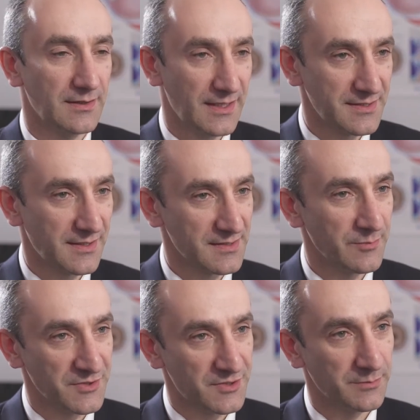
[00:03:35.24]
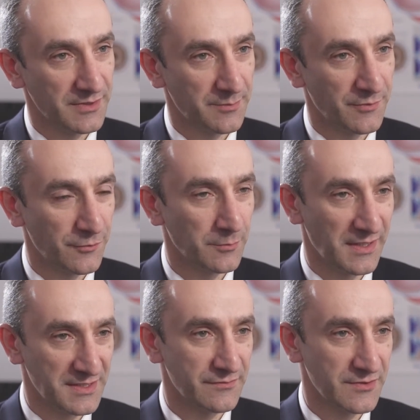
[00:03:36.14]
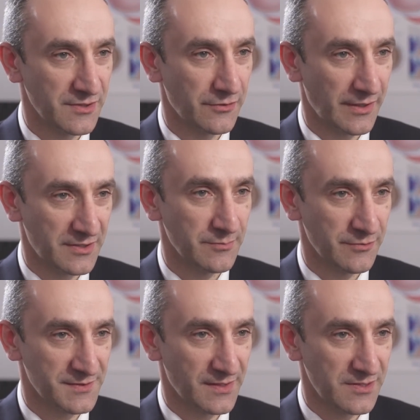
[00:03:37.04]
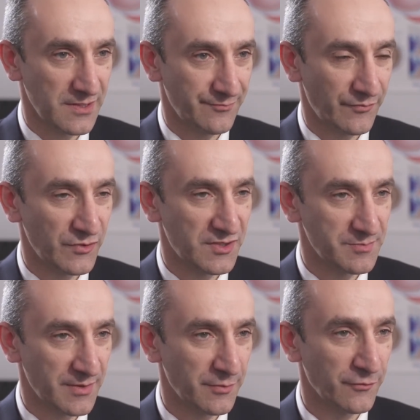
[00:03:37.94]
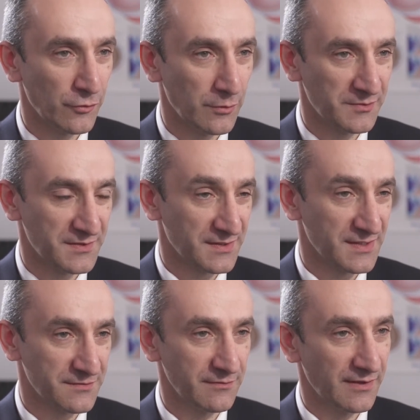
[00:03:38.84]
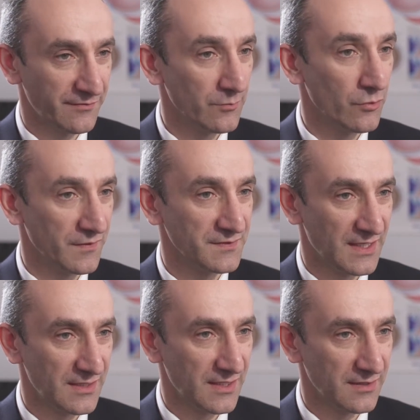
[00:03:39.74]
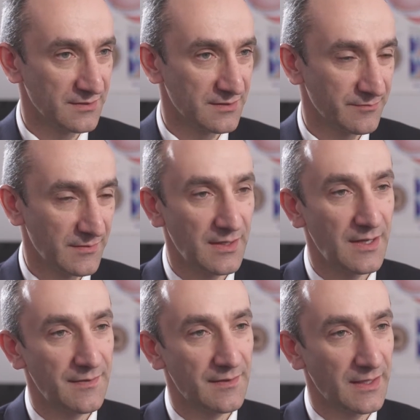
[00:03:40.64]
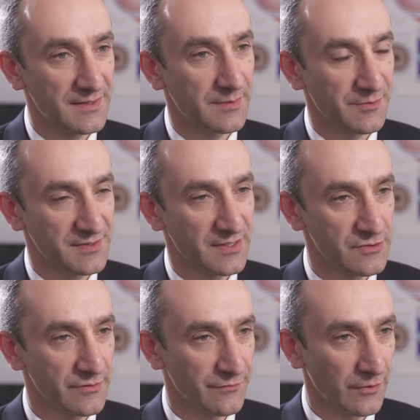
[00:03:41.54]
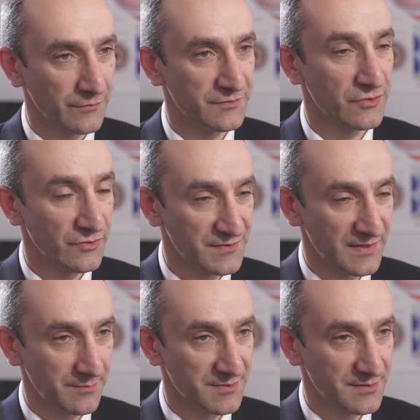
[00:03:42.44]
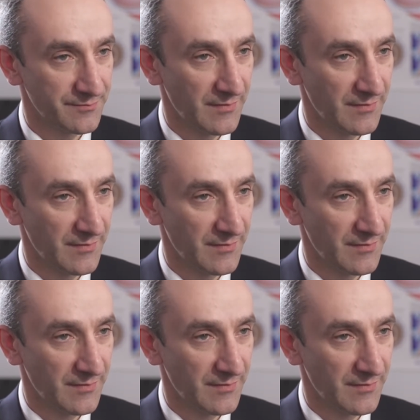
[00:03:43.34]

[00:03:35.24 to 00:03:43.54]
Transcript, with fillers: LASIK is the most commonly performed laser vision correction procedure, which has been performed successfully for more than ten years. The LASIK procedure involves two steps.